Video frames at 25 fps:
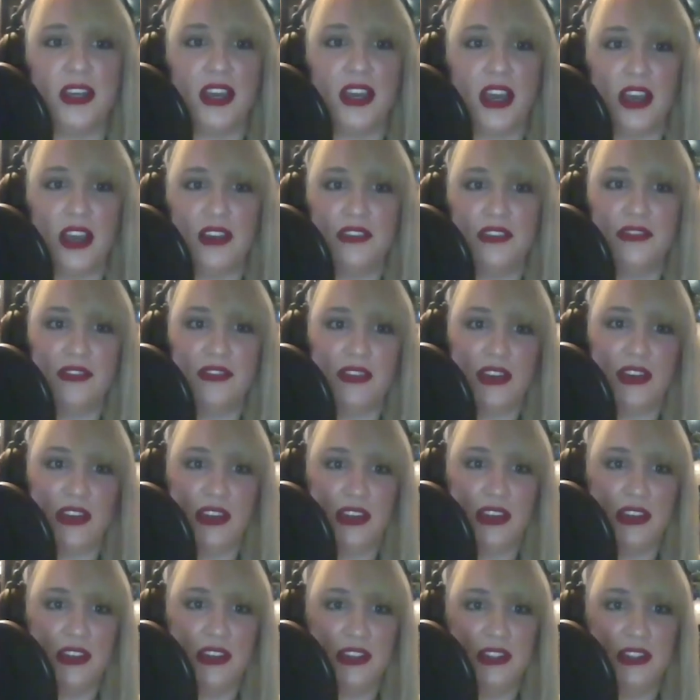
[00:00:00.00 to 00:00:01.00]

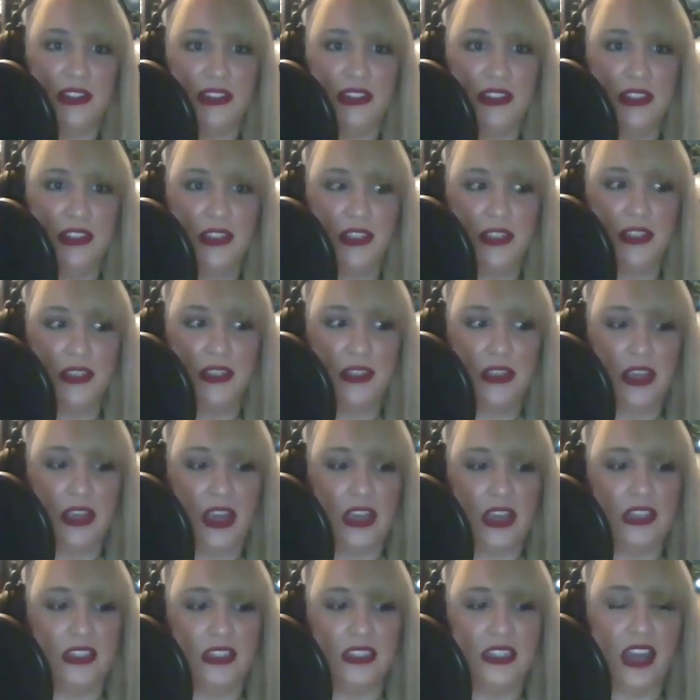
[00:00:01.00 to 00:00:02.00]

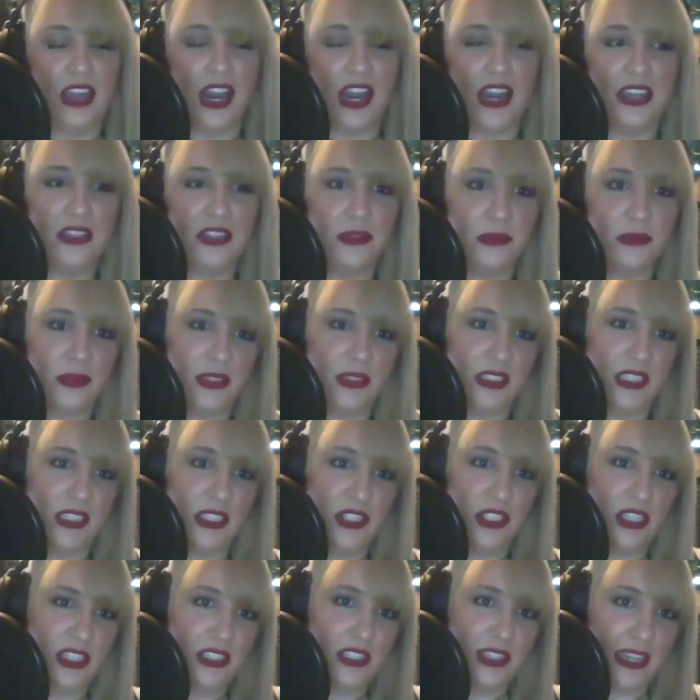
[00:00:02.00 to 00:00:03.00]
how they tie the
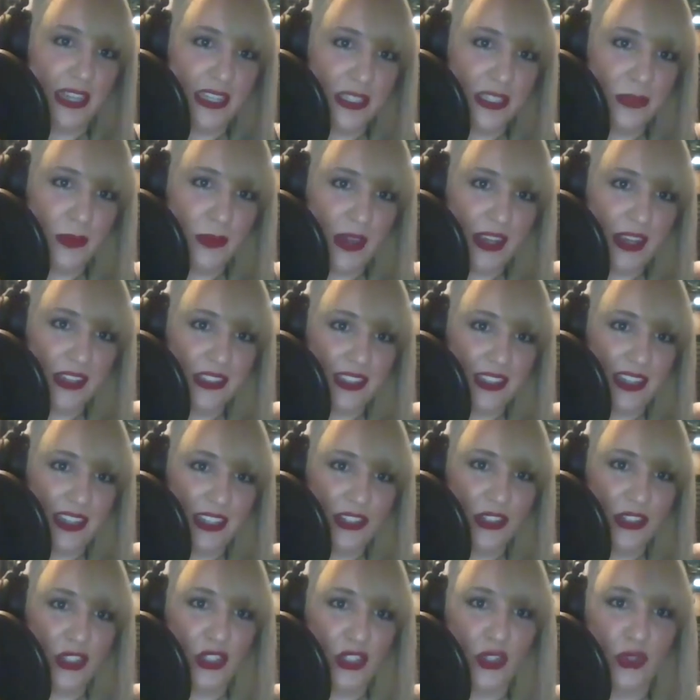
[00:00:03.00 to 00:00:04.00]
religious aspect
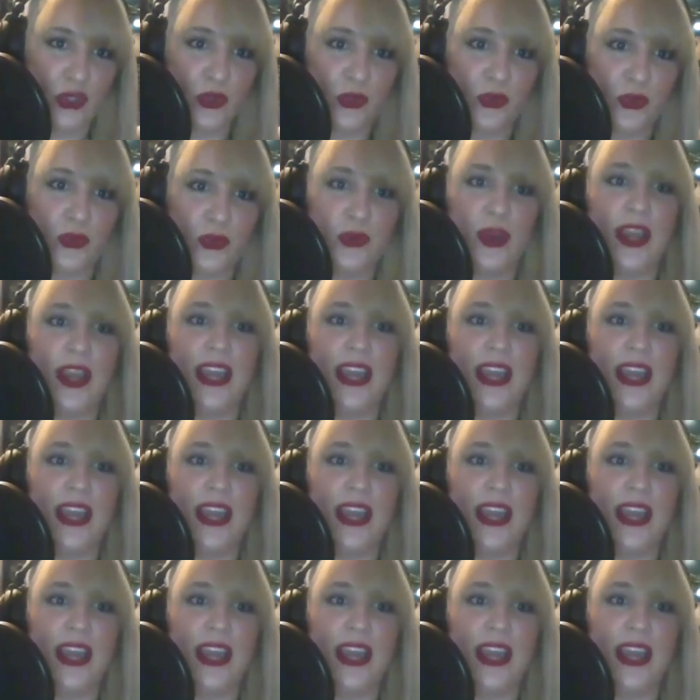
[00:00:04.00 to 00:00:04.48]
into